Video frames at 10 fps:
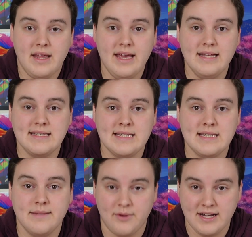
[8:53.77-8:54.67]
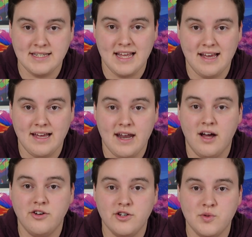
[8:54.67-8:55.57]
It's the price tag. At
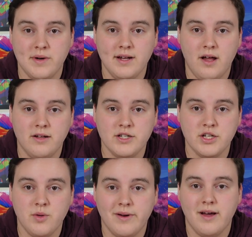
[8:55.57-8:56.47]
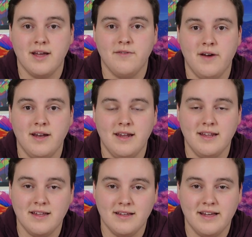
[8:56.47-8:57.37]
$120, you are not going to find
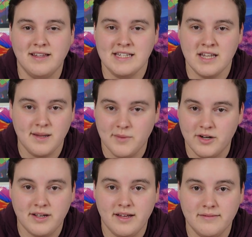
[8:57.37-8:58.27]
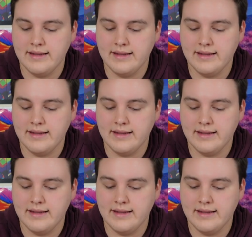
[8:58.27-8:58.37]
anything like this on the market.